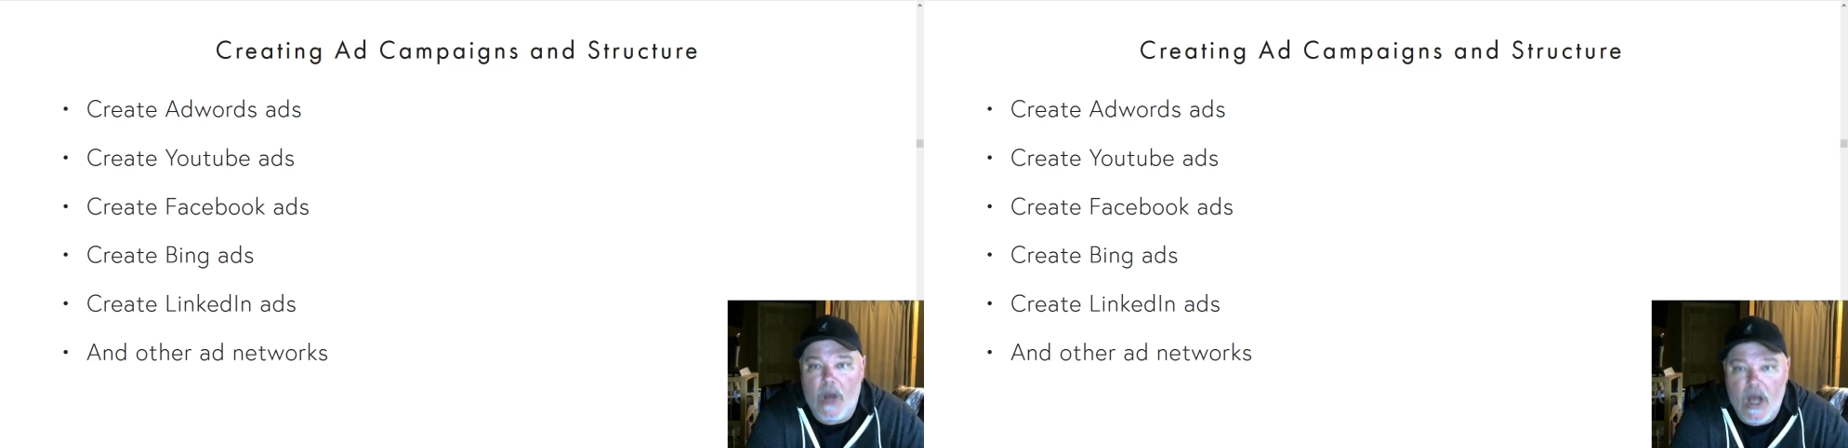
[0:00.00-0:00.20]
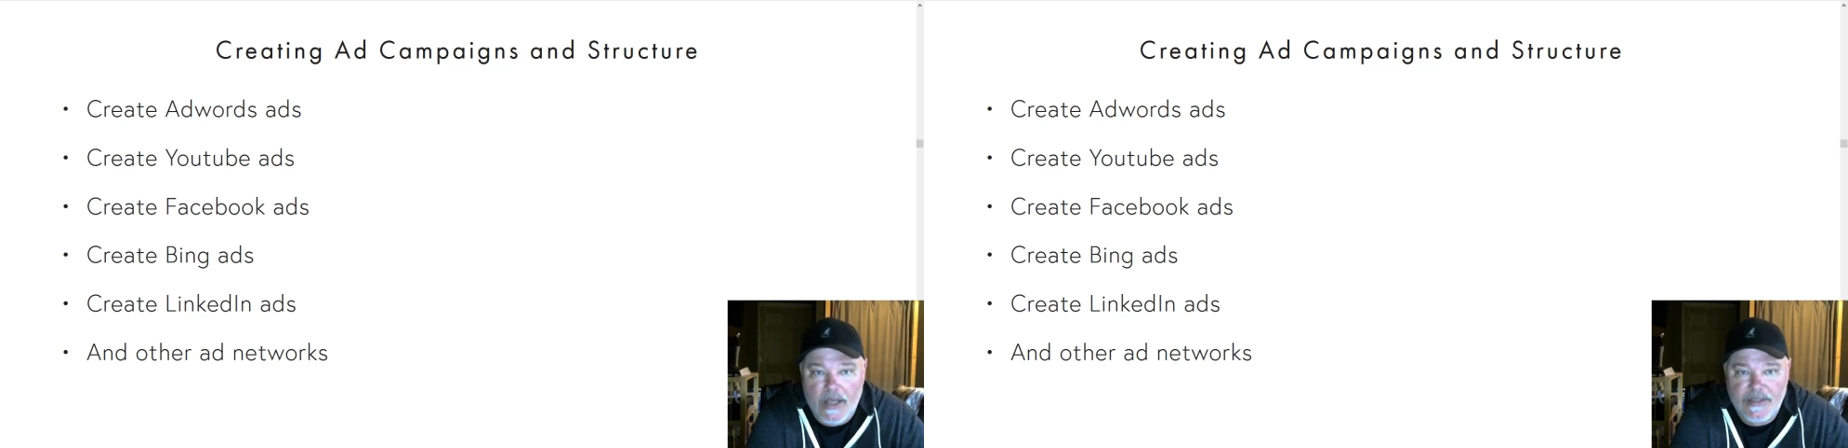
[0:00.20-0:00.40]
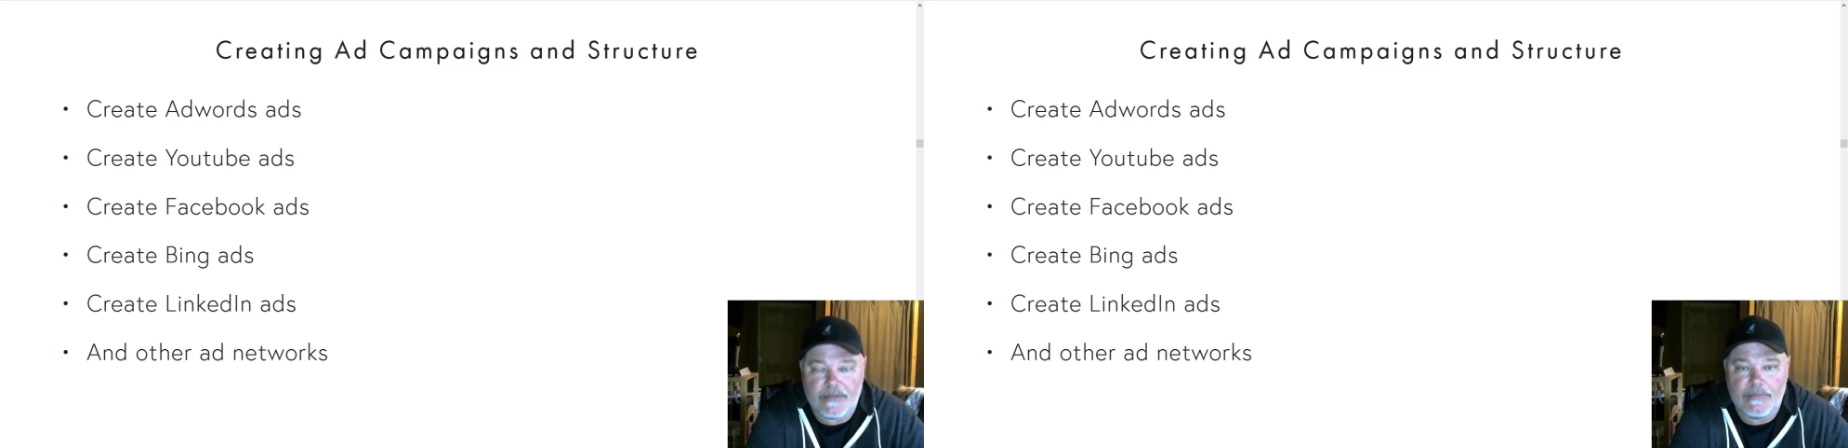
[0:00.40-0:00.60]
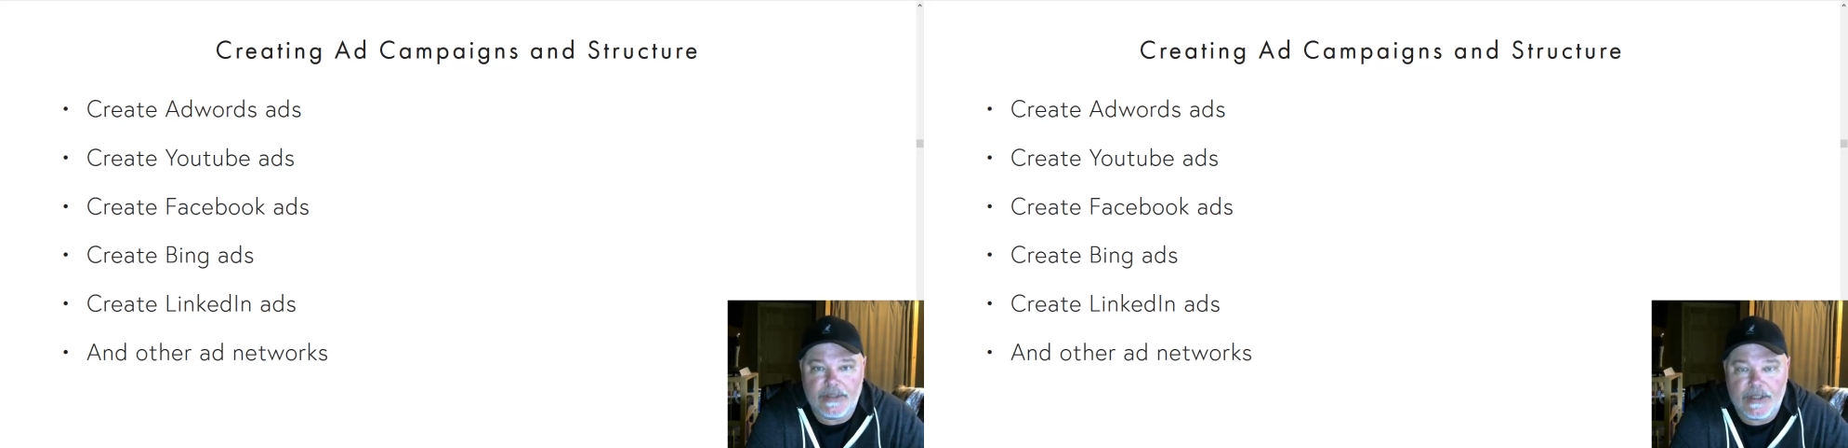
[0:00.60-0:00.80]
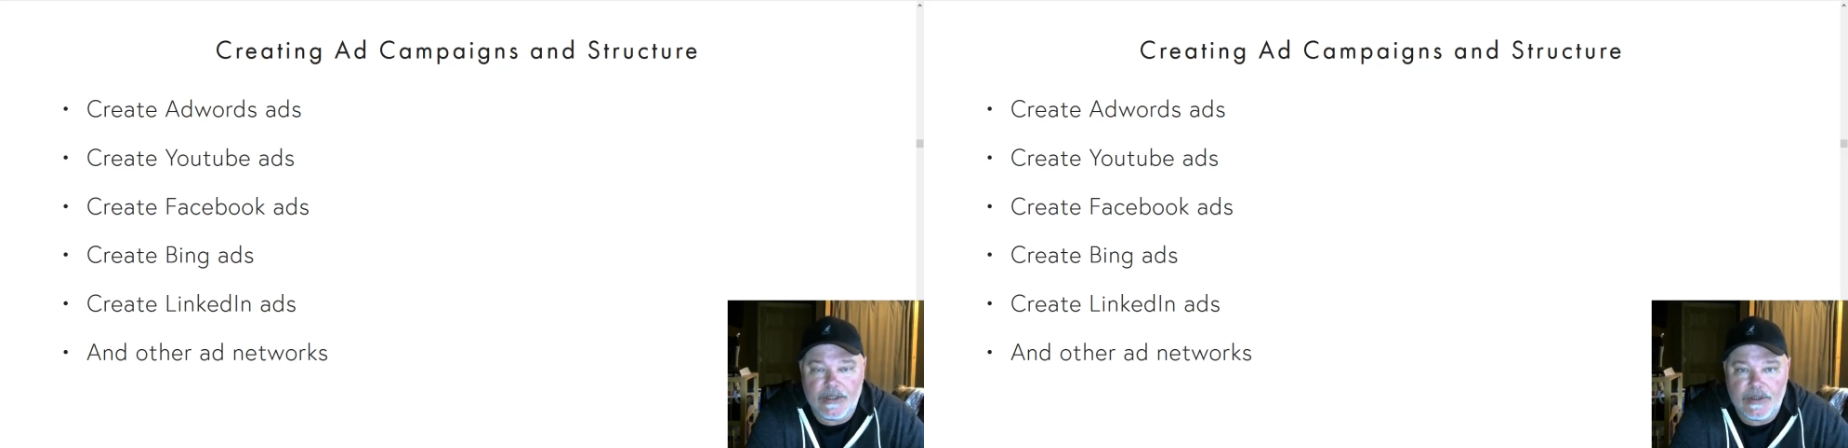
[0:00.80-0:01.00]

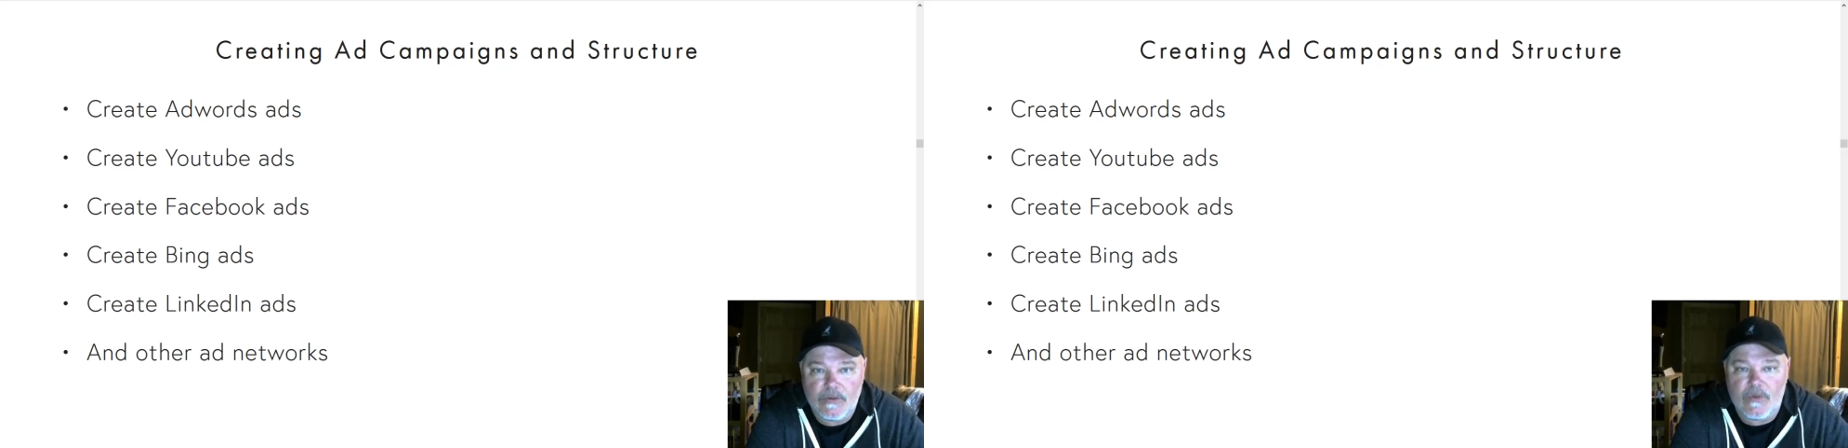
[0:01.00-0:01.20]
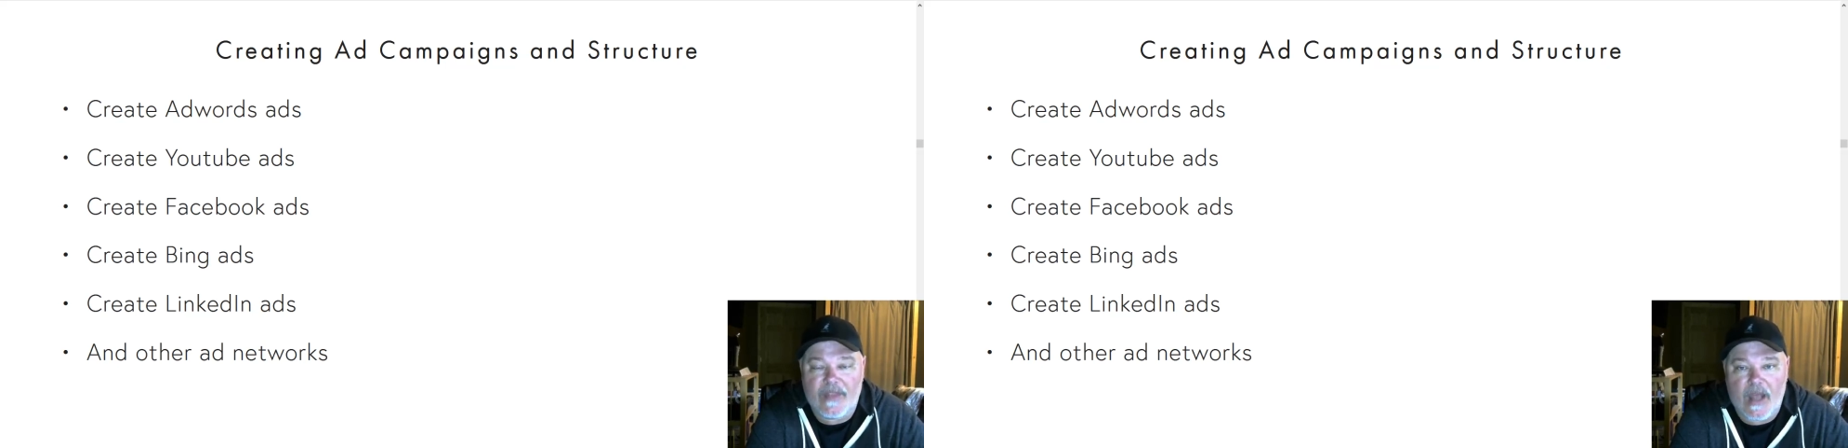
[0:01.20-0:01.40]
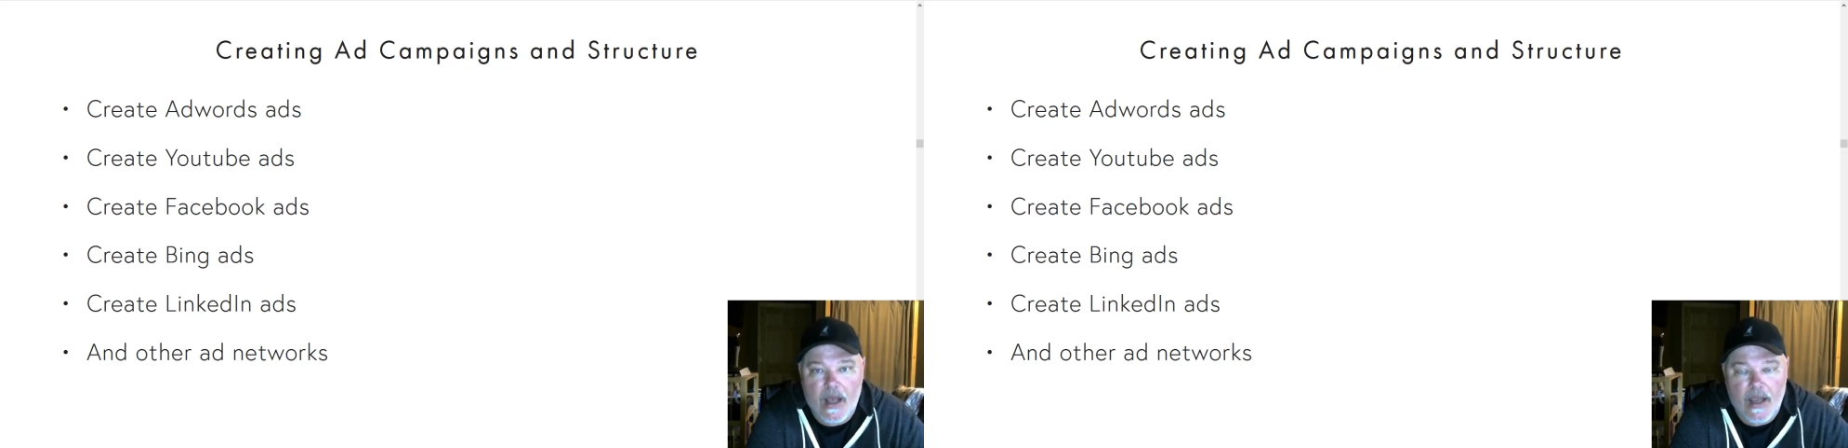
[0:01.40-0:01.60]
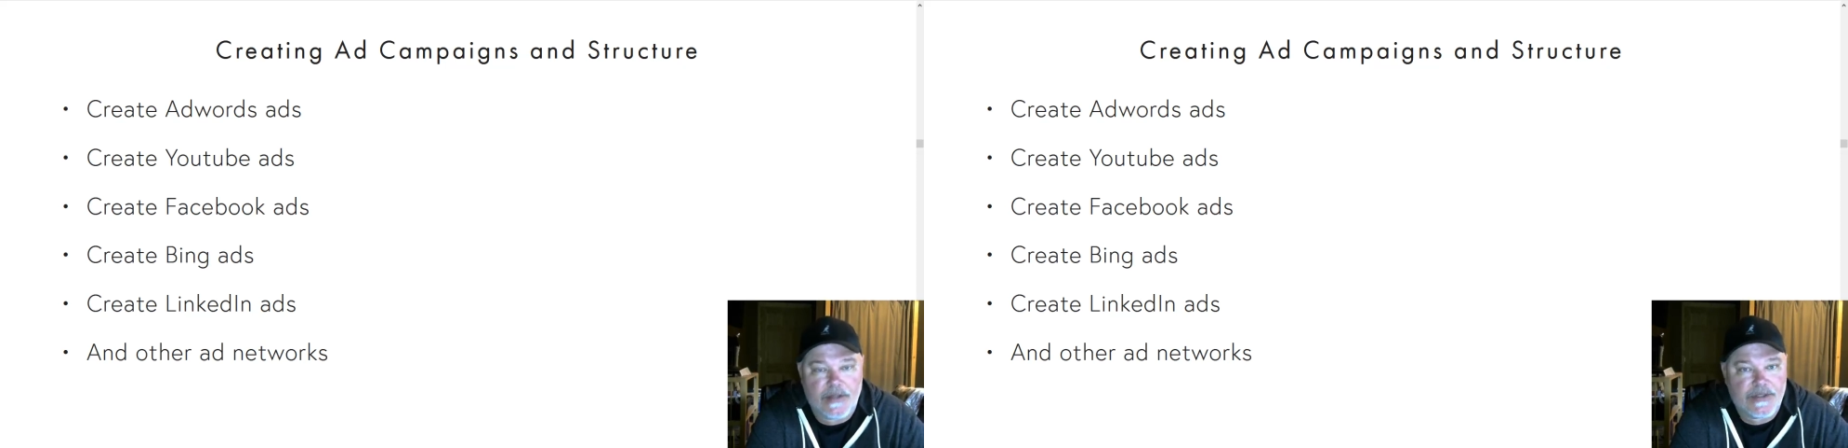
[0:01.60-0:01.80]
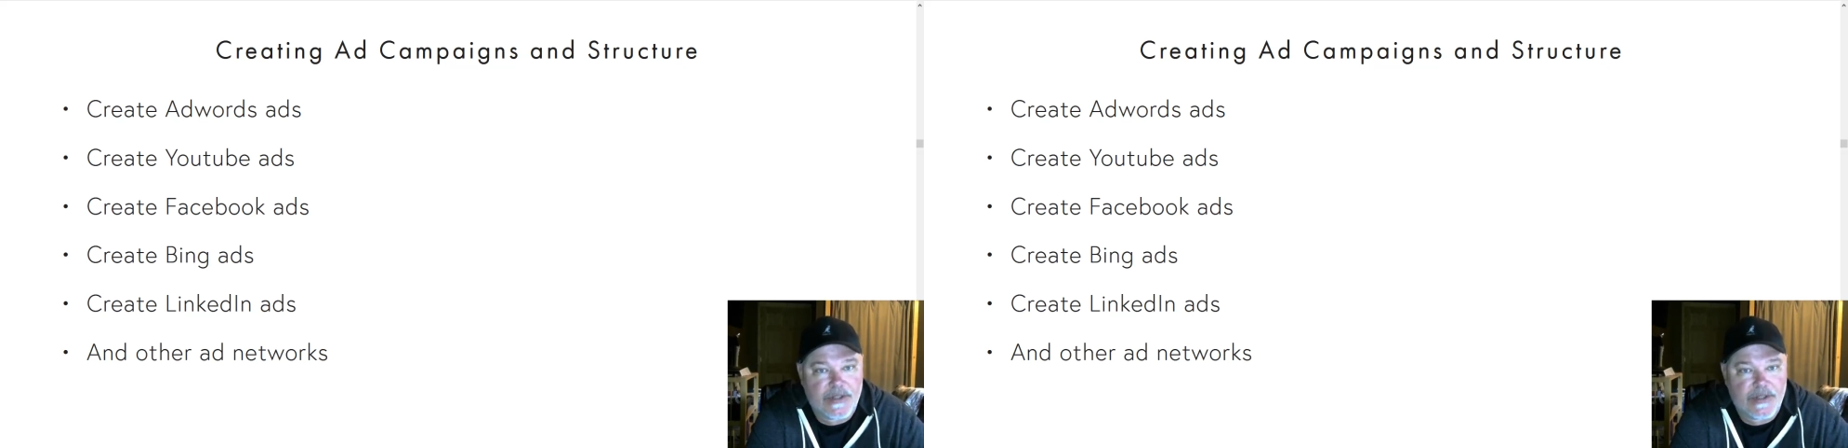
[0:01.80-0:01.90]
possibly can do with the highest